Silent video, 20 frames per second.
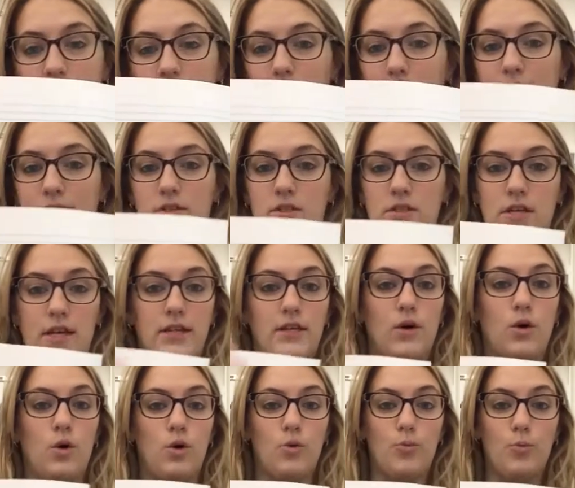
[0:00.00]
you're going to have to take the
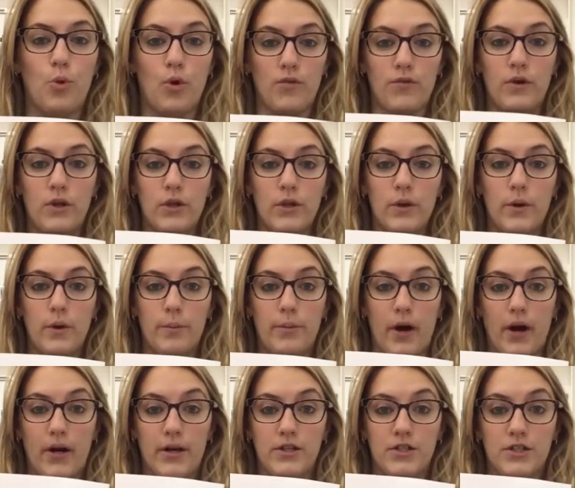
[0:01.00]
whole portfolio
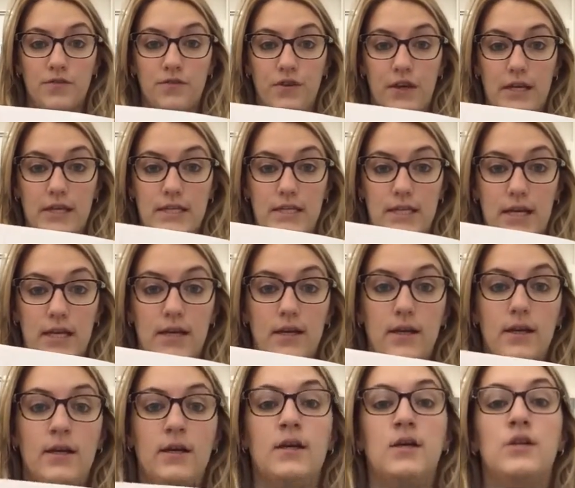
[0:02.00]
apart to fix it.
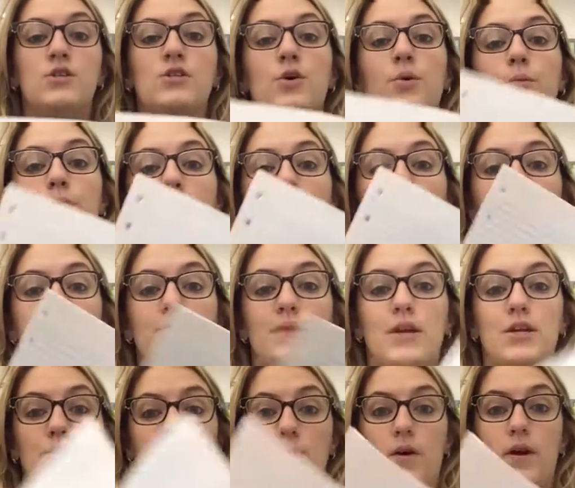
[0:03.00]
So please
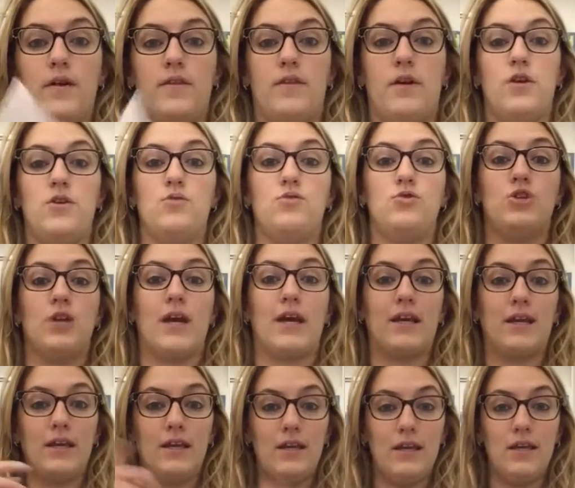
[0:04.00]
make sure that you
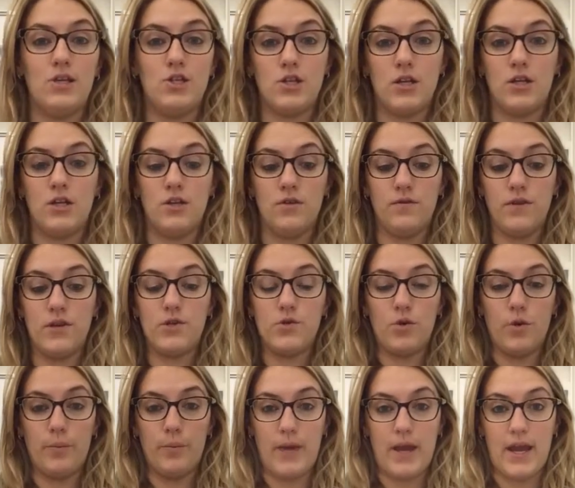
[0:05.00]
check each
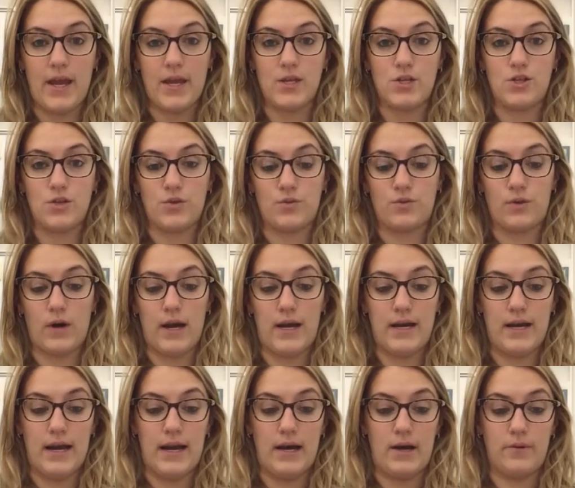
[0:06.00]
individual page
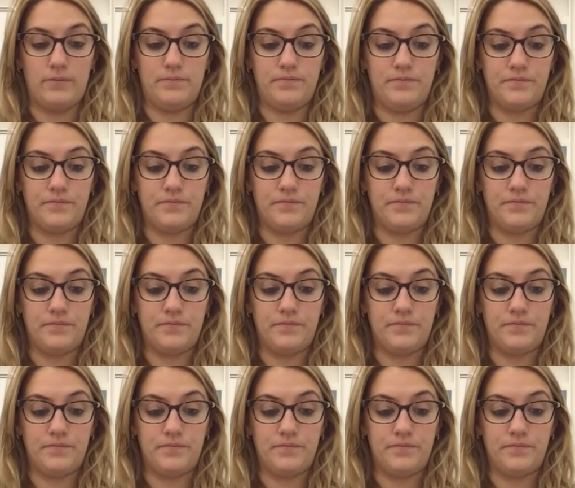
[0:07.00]
right now.